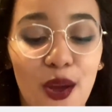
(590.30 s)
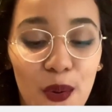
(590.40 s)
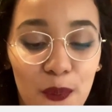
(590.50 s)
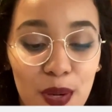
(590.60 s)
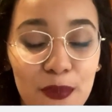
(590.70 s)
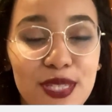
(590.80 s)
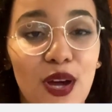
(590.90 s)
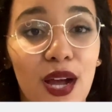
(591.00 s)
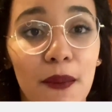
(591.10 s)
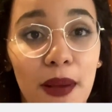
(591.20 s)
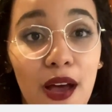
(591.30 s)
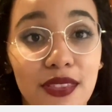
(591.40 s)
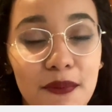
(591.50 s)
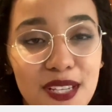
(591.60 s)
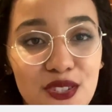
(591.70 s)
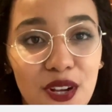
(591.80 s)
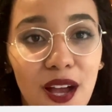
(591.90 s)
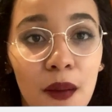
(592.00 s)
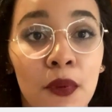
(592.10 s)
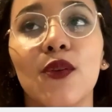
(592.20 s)
where we talk about the menstrual
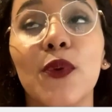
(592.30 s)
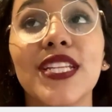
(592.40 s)
cup. We